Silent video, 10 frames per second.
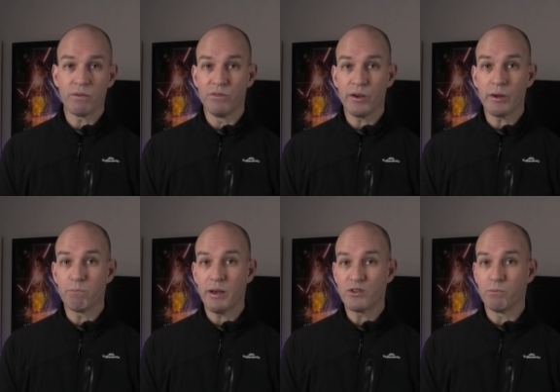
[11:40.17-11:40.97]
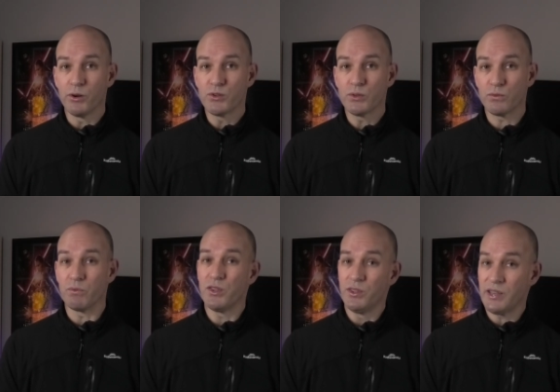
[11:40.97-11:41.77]
varying battery modules from
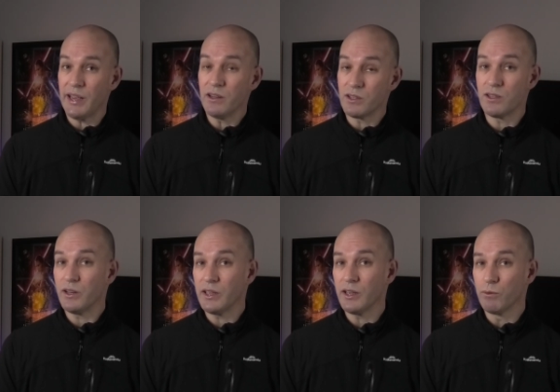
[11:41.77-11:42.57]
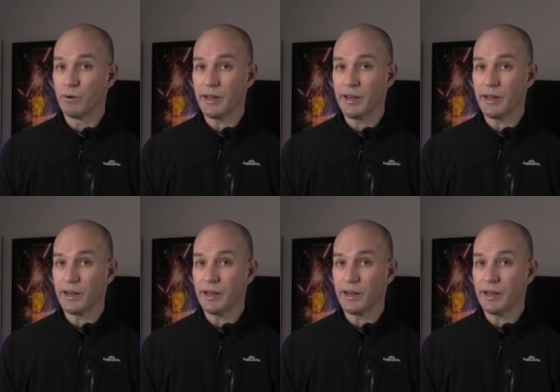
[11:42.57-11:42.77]
10 to 30 kilowatt